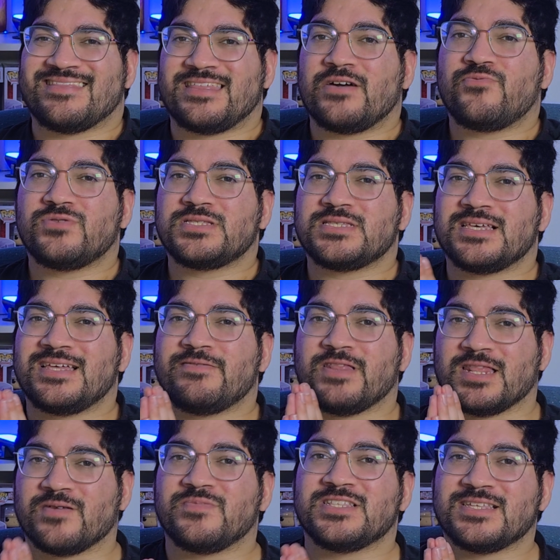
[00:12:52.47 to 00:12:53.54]
That was a
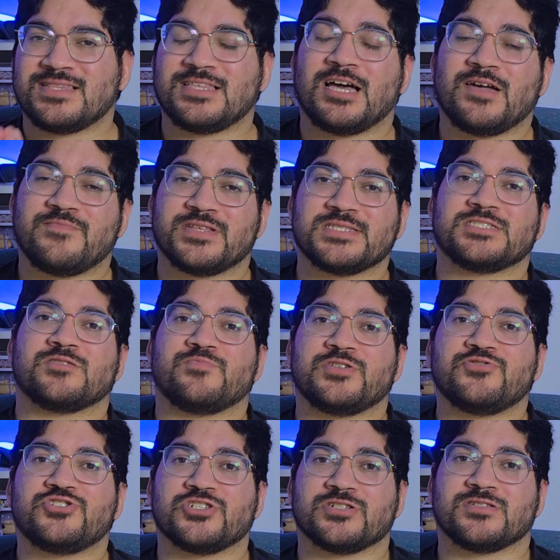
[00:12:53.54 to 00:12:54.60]
limited time
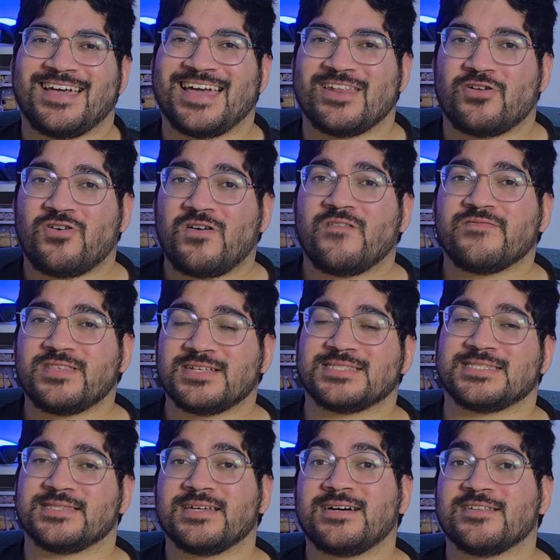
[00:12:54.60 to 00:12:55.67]
distribution, and after it's
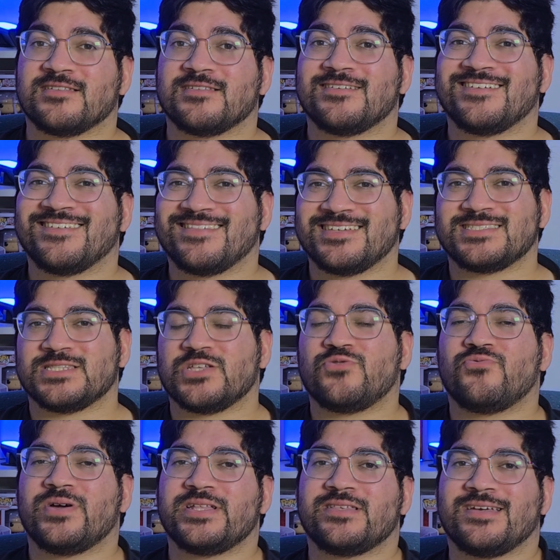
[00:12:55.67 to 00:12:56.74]
done, there's no
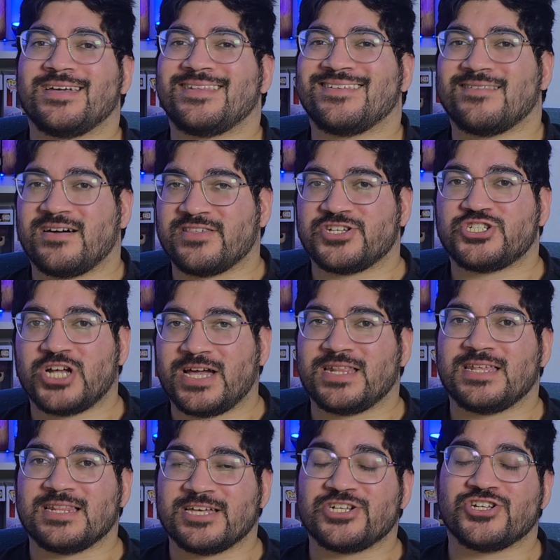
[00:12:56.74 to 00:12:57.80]
way to get another
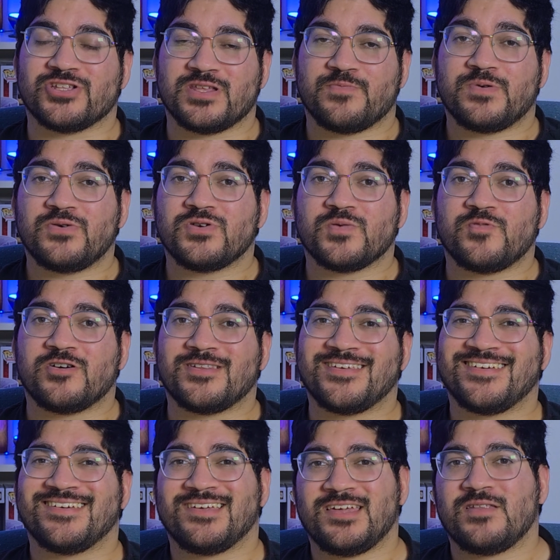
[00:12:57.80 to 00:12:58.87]
shiny legendary Pokemon
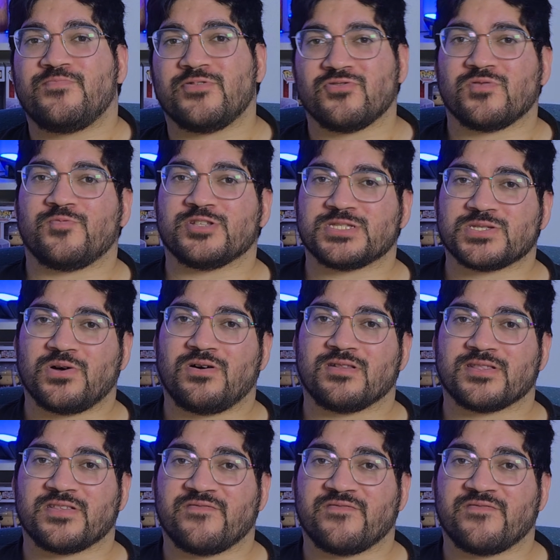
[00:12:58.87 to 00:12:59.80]
in Pokemon Scarlet and